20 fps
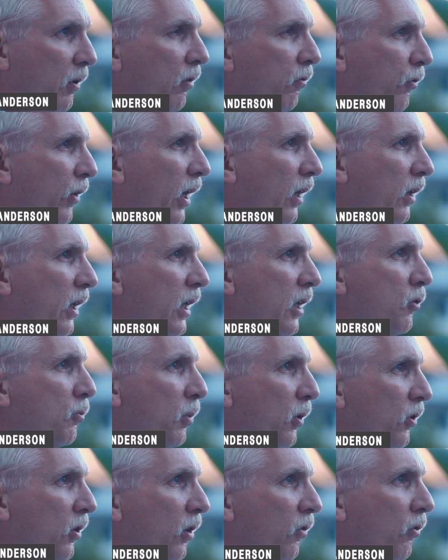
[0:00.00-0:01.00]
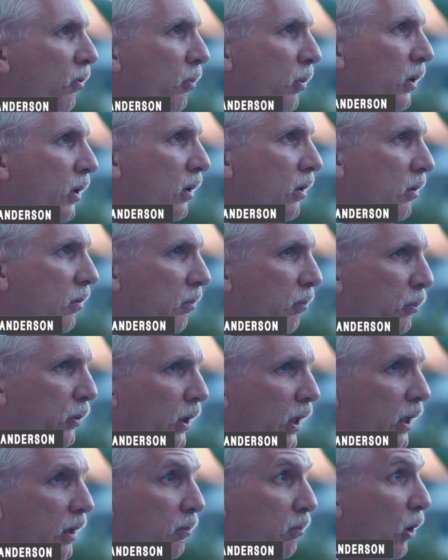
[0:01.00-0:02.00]
and in fact each participant
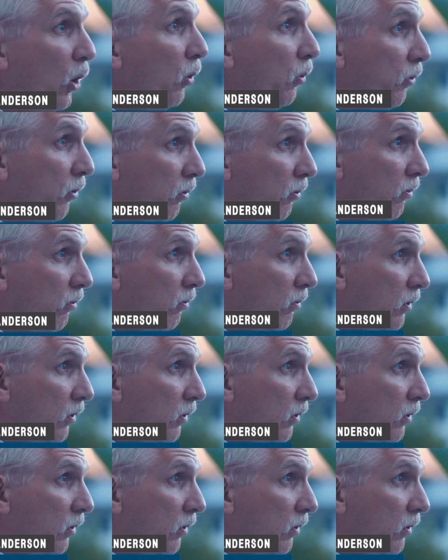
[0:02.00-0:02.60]
played both.